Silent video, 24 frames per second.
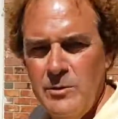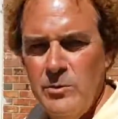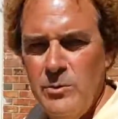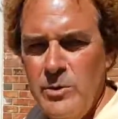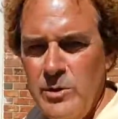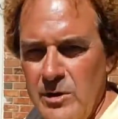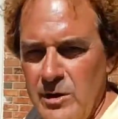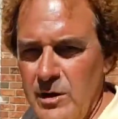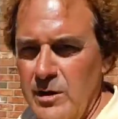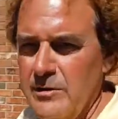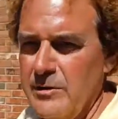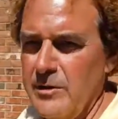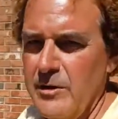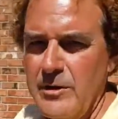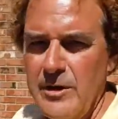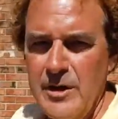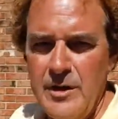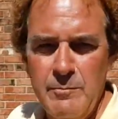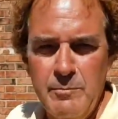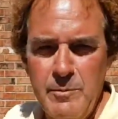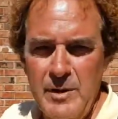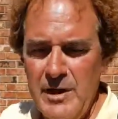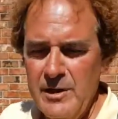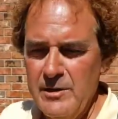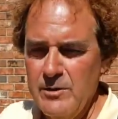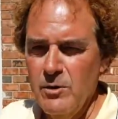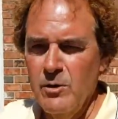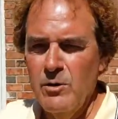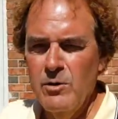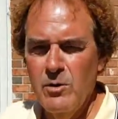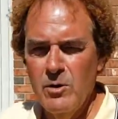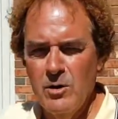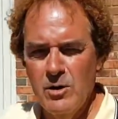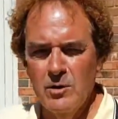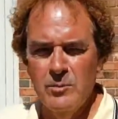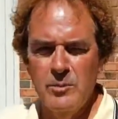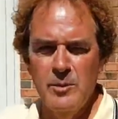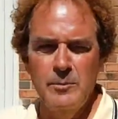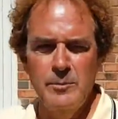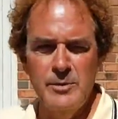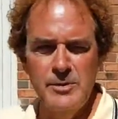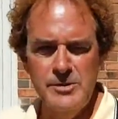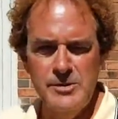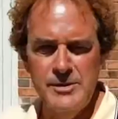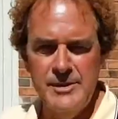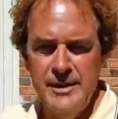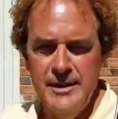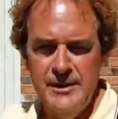We all know they've made horrible
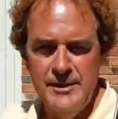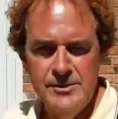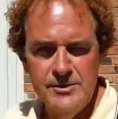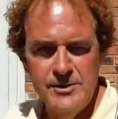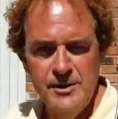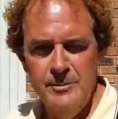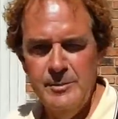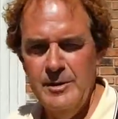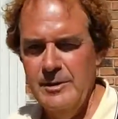mistakes.